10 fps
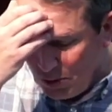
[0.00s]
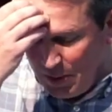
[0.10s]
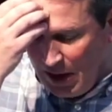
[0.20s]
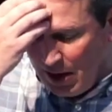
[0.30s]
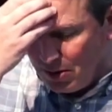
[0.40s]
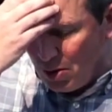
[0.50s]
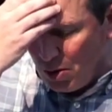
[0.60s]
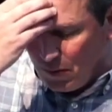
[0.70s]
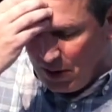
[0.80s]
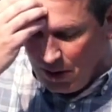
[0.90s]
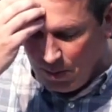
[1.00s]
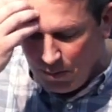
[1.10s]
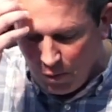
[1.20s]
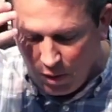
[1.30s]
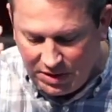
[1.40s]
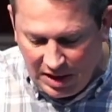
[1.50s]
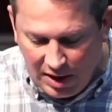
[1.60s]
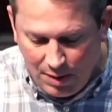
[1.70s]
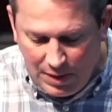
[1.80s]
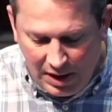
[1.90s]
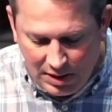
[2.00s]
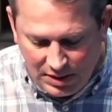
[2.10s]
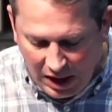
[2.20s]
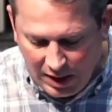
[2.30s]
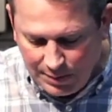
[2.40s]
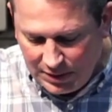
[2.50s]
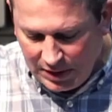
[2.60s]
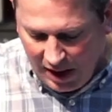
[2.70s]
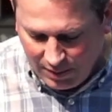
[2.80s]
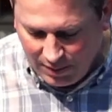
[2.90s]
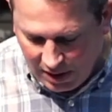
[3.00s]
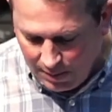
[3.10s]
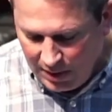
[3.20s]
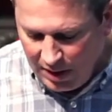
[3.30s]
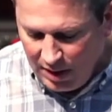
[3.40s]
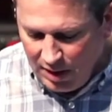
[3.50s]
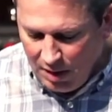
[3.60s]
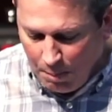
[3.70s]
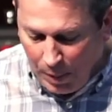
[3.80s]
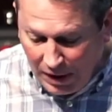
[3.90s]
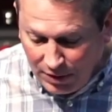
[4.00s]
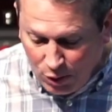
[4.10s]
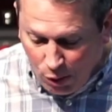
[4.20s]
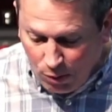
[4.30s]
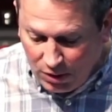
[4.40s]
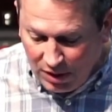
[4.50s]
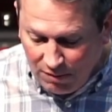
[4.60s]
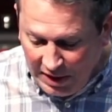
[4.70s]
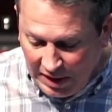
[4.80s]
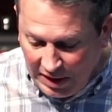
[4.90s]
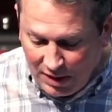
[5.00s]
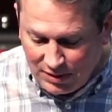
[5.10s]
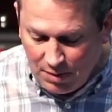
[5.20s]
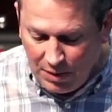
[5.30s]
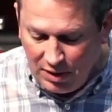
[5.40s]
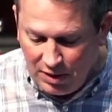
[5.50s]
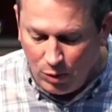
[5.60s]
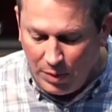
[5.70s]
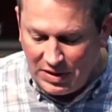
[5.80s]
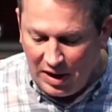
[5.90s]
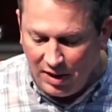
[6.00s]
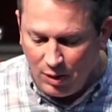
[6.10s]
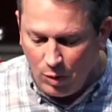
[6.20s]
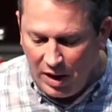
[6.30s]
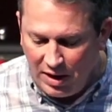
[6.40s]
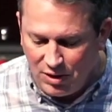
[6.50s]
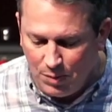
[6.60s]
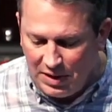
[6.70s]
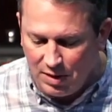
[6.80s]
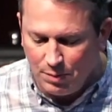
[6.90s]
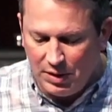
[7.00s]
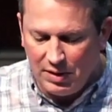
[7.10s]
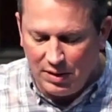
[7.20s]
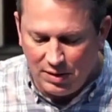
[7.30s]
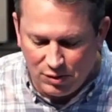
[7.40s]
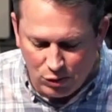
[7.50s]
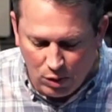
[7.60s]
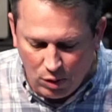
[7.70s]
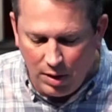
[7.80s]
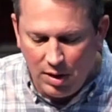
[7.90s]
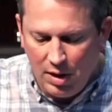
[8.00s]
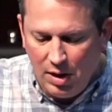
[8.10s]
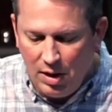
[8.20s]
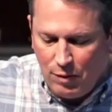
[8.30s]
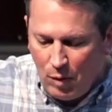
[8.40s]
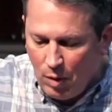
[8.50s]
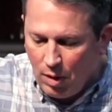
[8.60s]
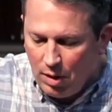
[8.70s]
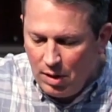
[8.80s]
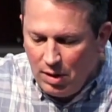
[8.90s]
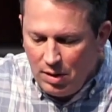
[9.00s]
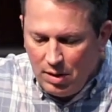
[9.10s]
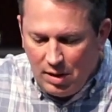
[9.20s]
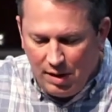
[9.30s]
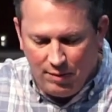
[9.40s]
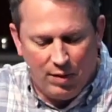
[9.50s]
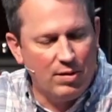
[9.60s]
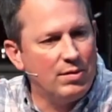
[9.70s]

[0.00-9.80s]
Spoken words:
will be handed over to him for a time, times, and half a time. But the court will convene, and his dominion will be taken away to be completely destroyed forever.